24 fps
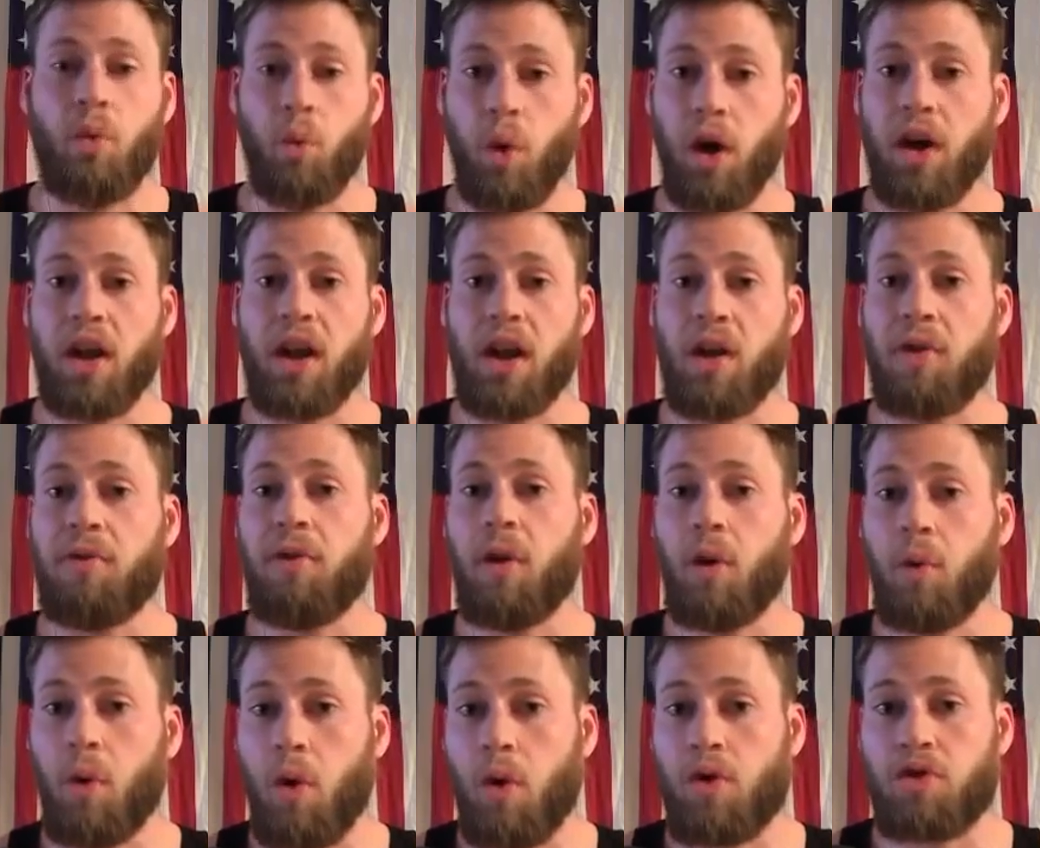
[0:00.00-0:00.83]
what
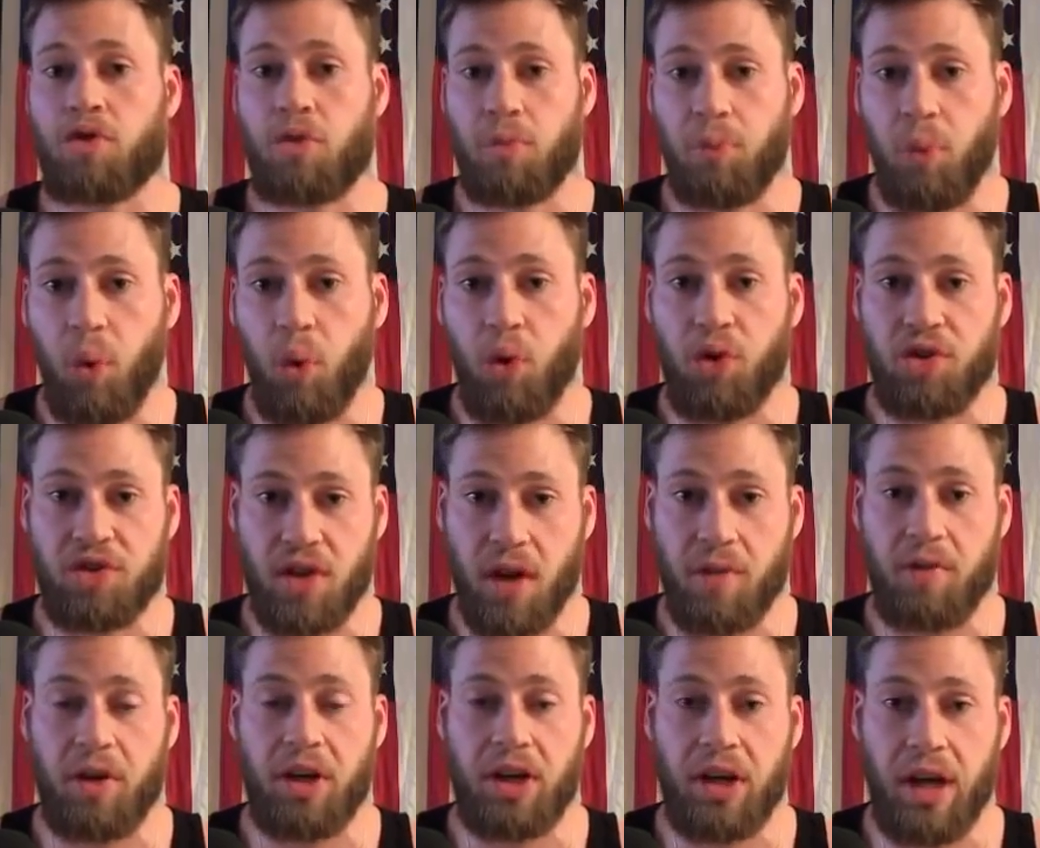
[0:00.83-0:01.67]
InfoWars reports
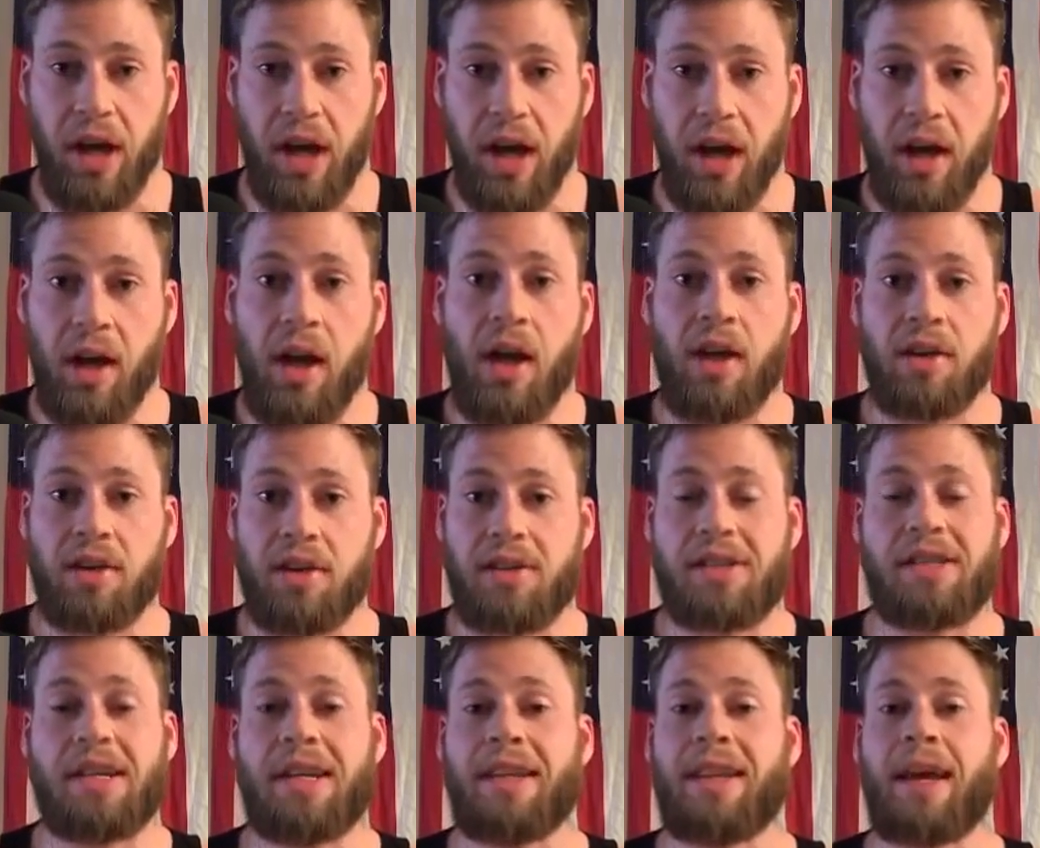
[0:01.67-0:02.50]
every day, to
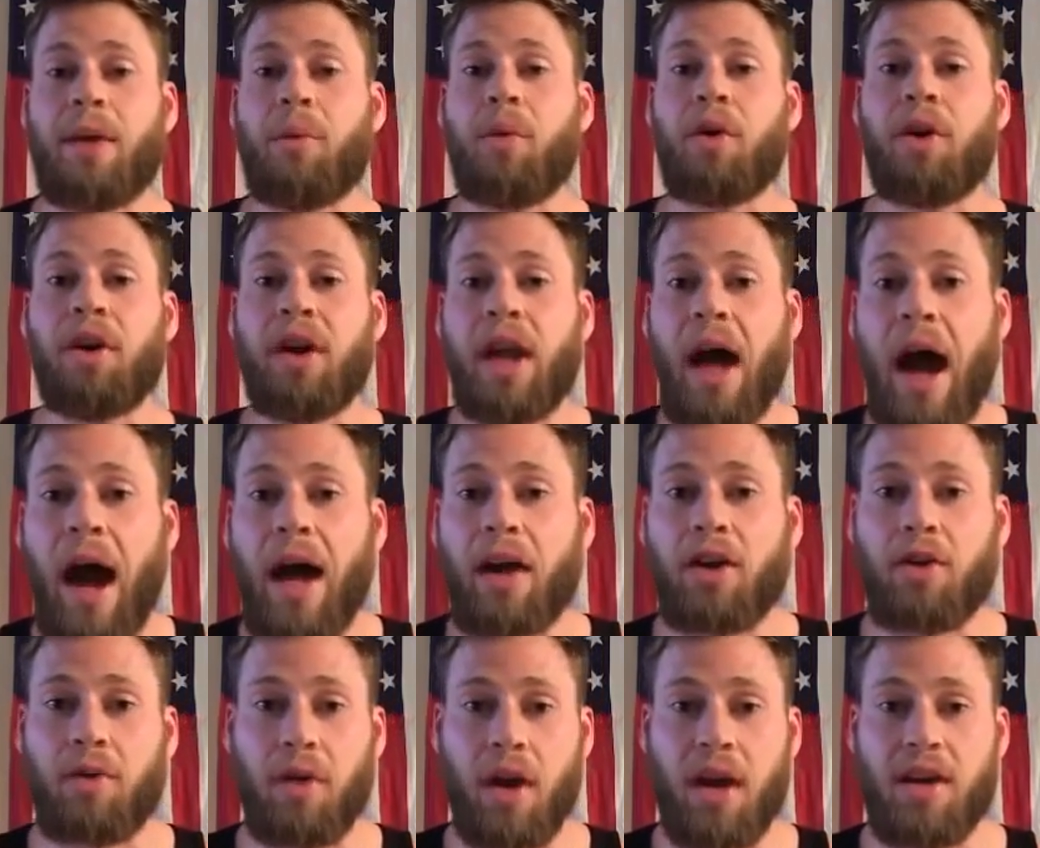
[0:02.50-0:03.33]
see that we're
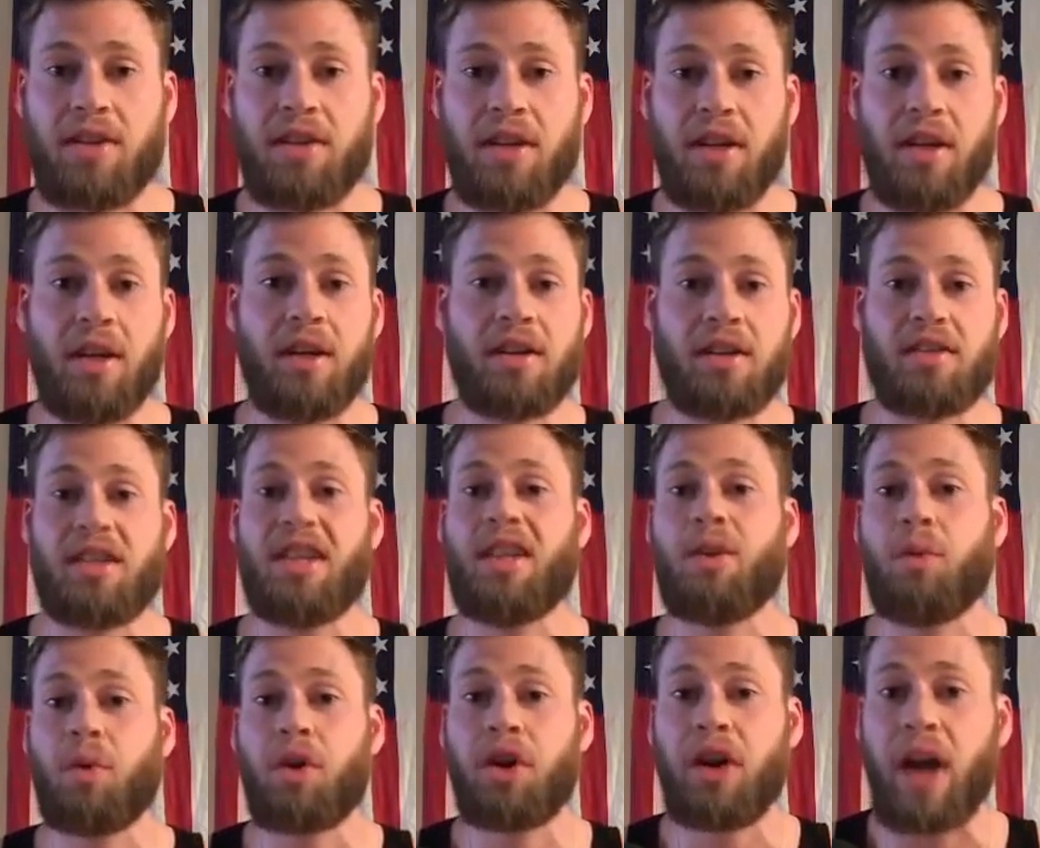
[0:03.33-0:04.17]
not crazy, to see
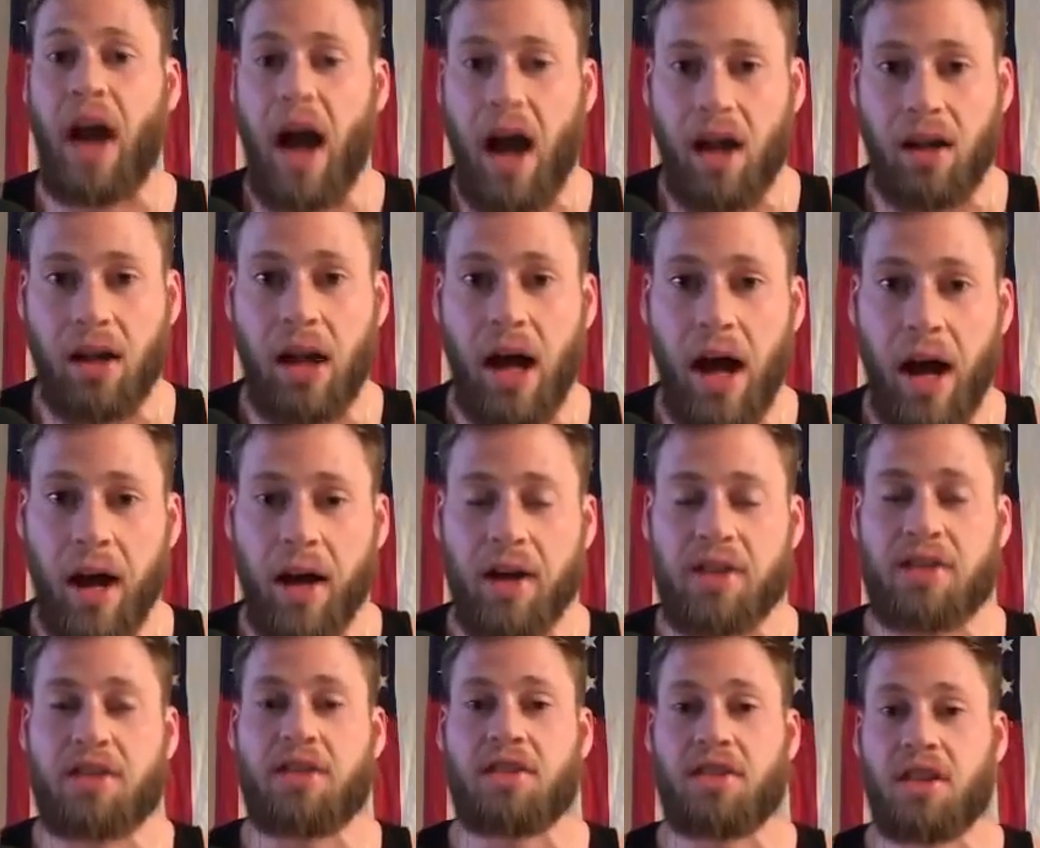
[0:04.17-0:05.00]
that we're not
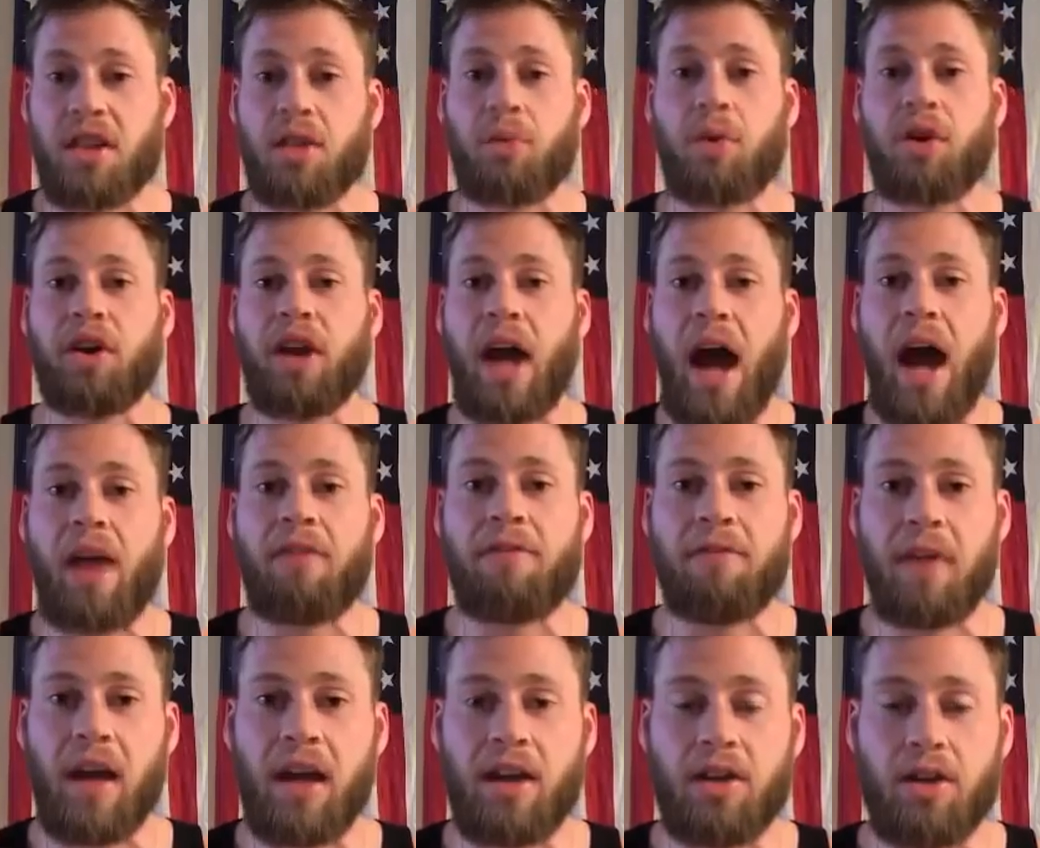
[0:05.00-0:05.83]
liars, to see that we're not
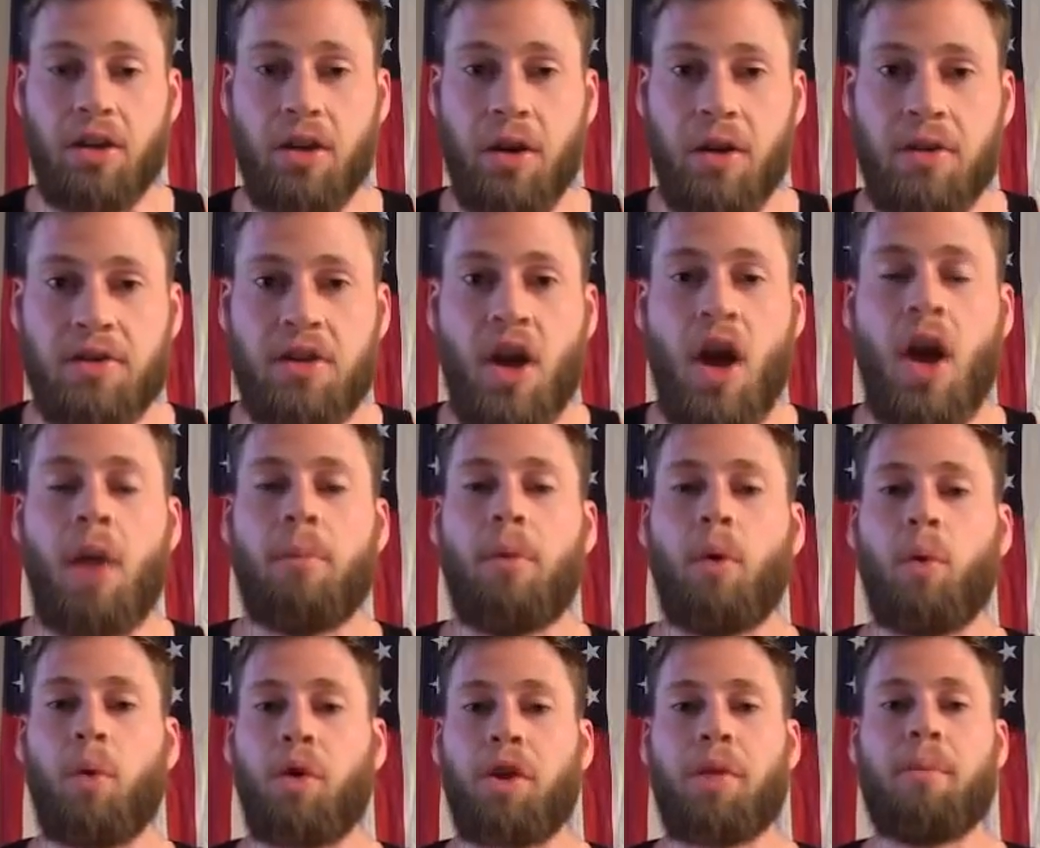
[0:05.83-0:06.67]
fake news,
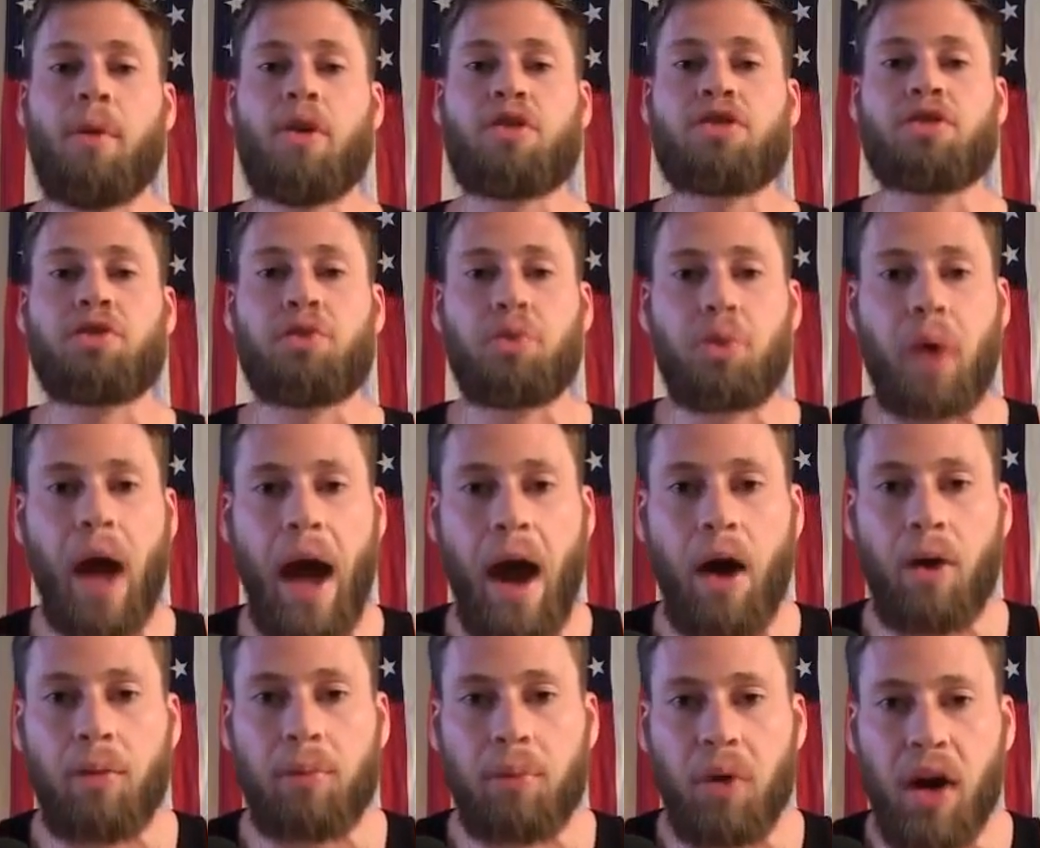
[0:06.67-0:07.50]
but we're the most
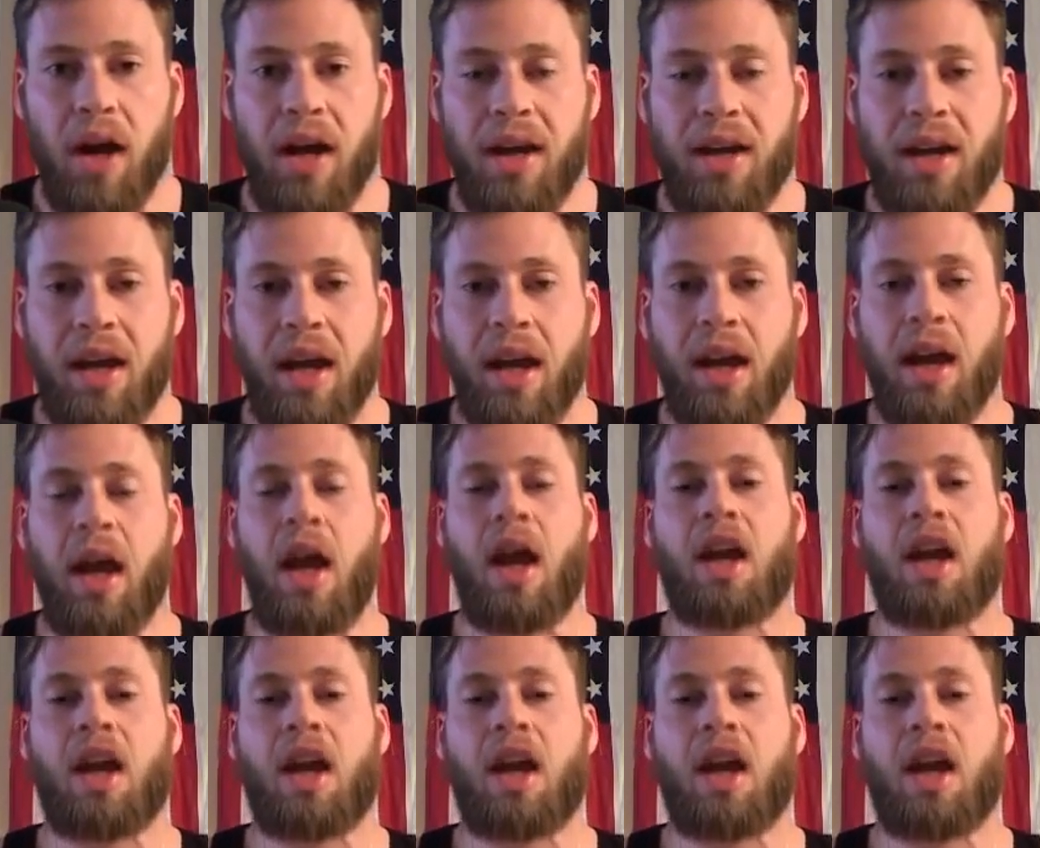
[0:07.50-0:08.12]
groundbreaking,